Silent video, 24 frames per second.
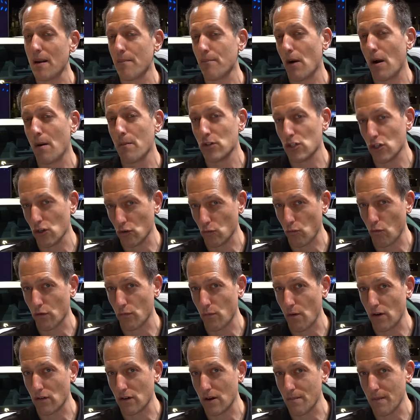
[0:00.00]
I promise you it's
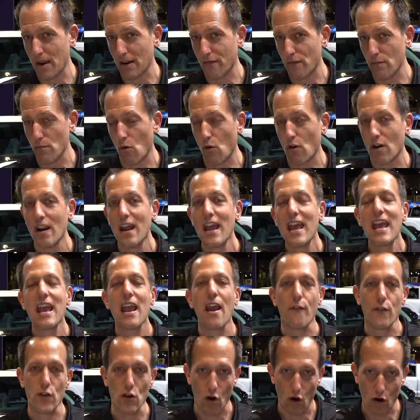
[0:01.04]
worthwhile. Come back for more.
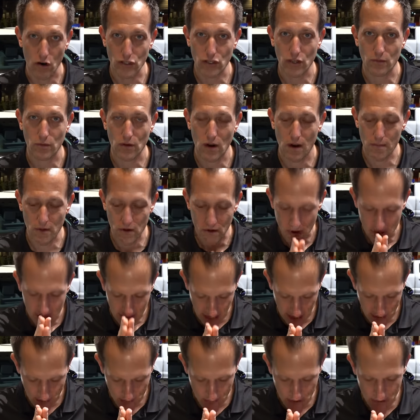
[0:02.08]
If you are a subscriber,
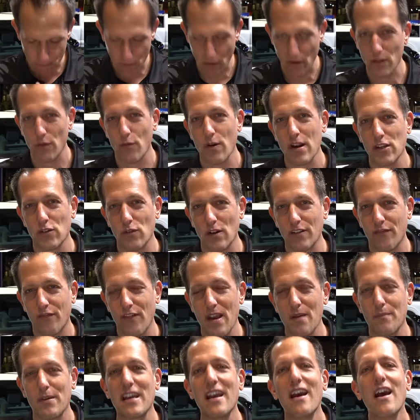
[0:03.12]
thank you for being part of the Raiti's Rides
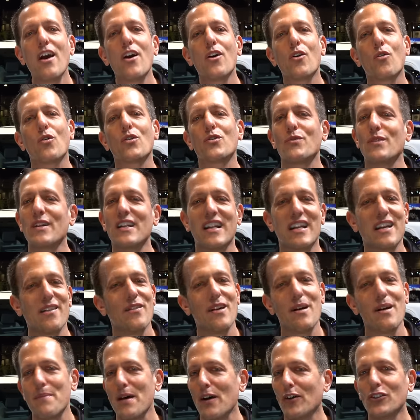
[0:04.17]
family. Of course, we need to give
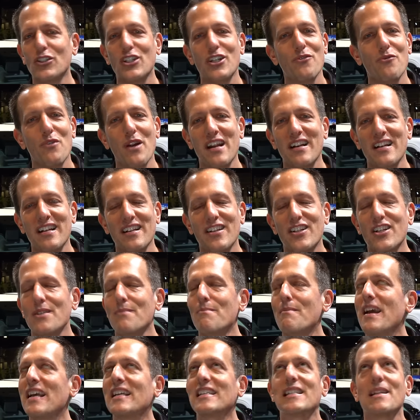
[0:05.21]
LG Raiti. She
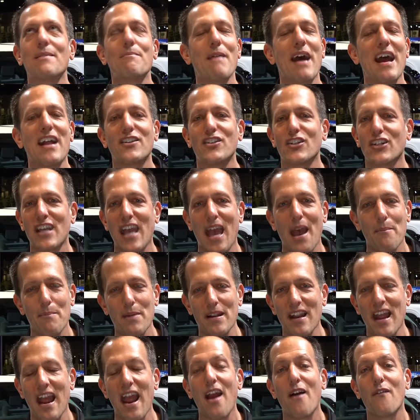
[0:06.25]
makes the magic
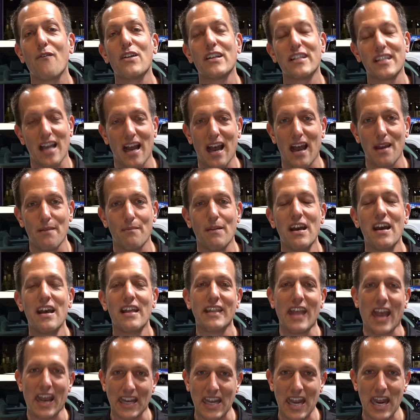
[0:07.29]
happen every time
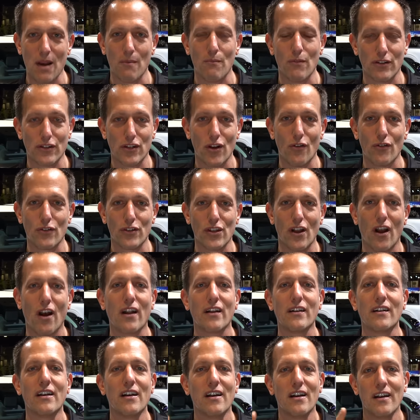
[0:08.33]
that camera turns
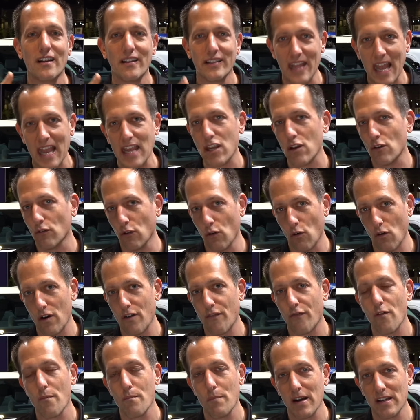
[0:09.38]
on. Thank you, Lori,
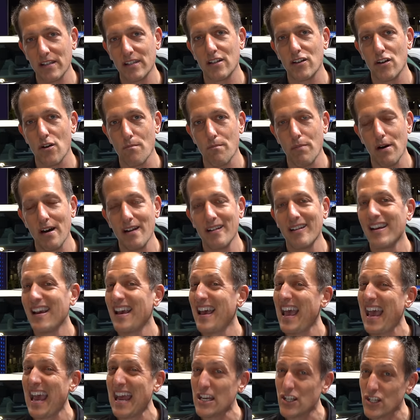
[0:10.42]
for busting your butt.
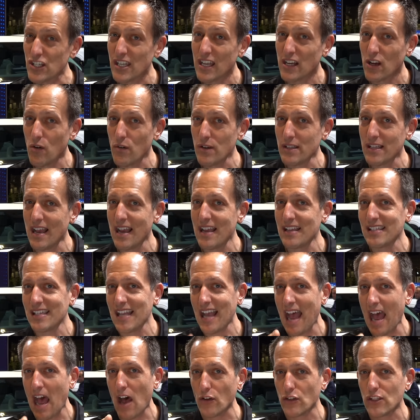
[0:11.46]
And just like always, guys,
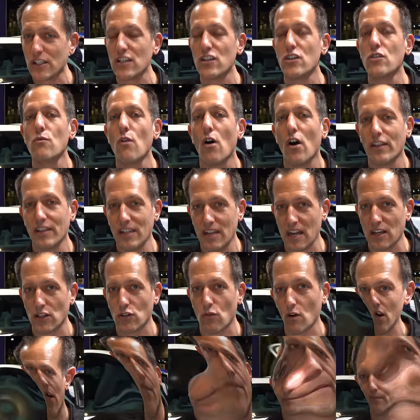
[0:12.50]
I'll see you on the next
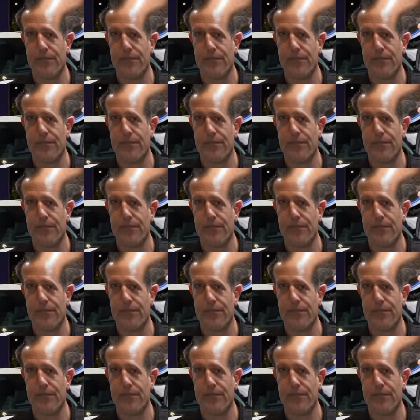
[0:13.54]
ride.